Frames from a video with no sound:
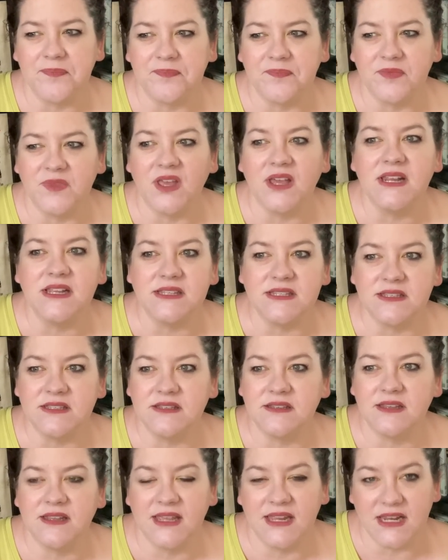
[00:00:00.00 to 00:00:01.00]
not as
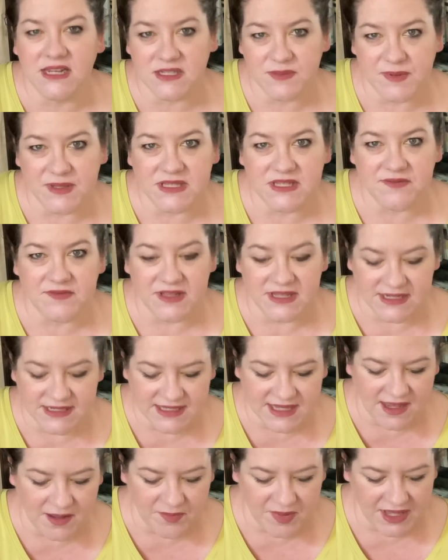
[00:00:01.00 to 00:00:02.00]
inexpensively as
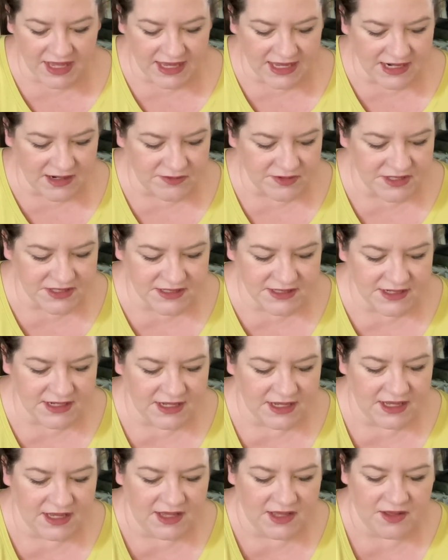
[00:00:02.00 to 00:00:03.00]
that, but Aida was
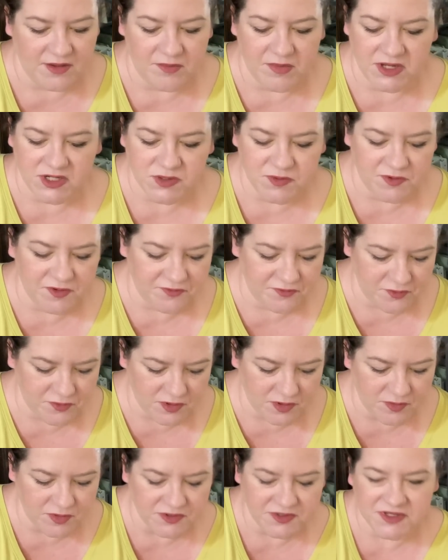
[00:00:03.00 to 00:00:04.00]
much more
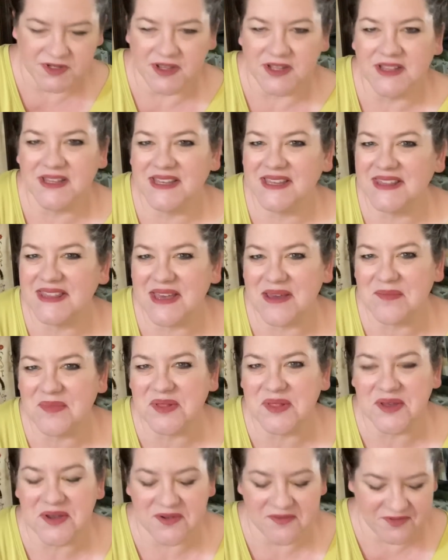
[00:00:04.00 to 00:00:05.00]
affordable. So I'll link that
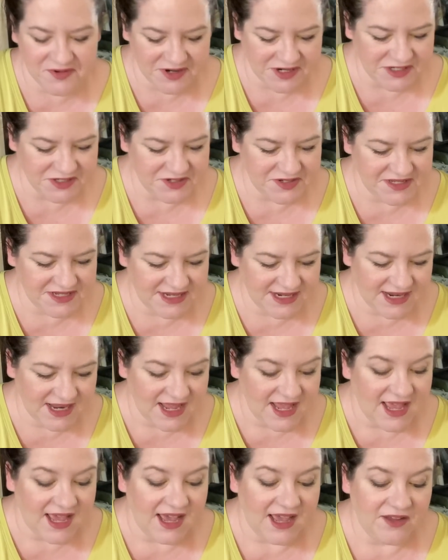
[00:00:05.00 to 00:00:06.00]
below if you're interested.
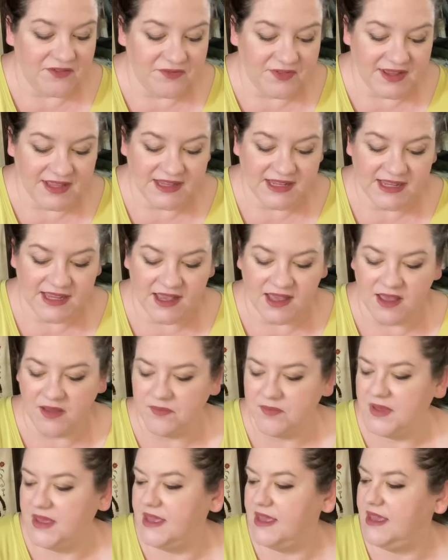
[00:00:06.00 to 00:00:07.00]
I finally got
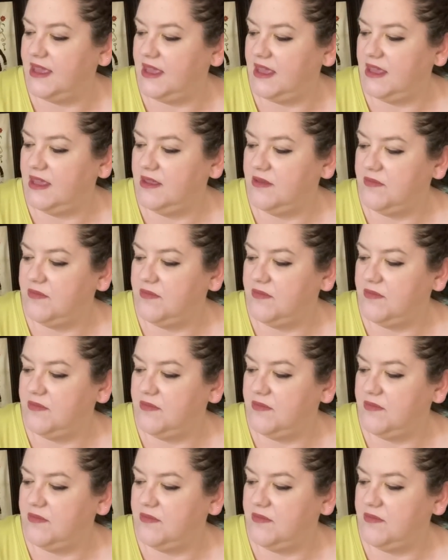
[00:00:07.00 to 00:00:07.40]
my